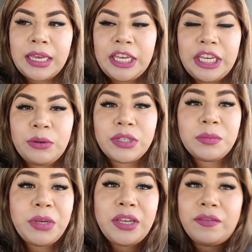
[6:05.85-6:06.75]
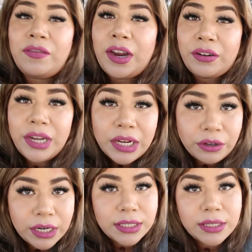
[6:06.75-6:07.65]
he was being very
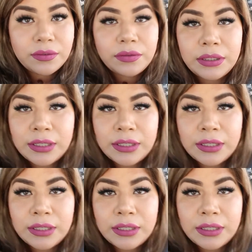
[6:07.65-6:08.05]
aggressive.